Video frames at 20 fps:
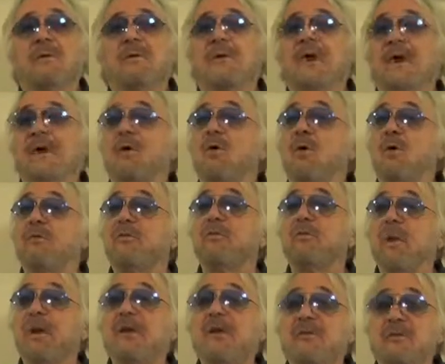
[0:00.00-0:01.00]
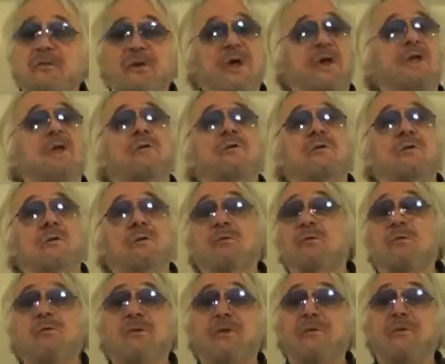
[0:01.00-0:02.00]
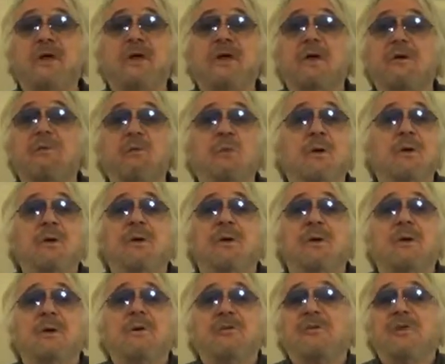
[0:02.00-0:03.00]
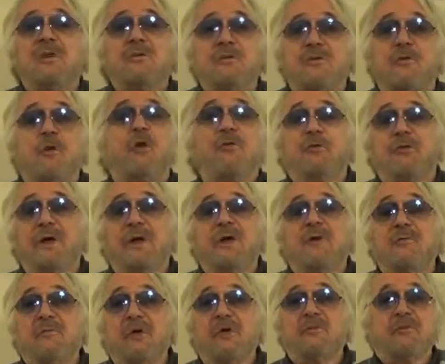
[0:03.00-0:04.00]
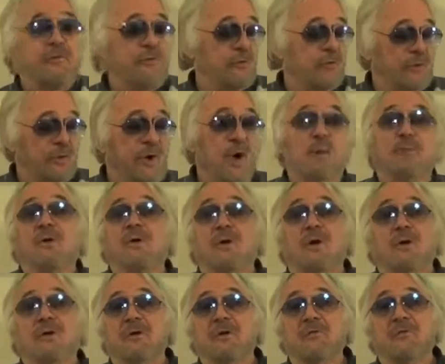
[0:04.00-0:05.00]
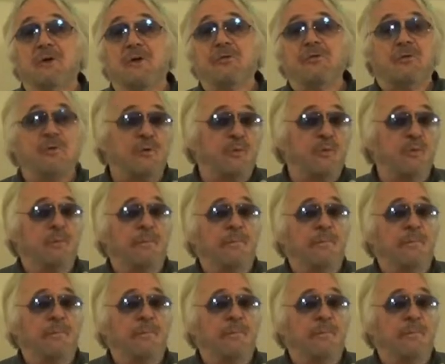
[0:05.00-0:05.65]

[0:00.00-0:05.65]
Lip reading: that costs money to get into. So say say a Star Trek convention or a Comic-Con convention.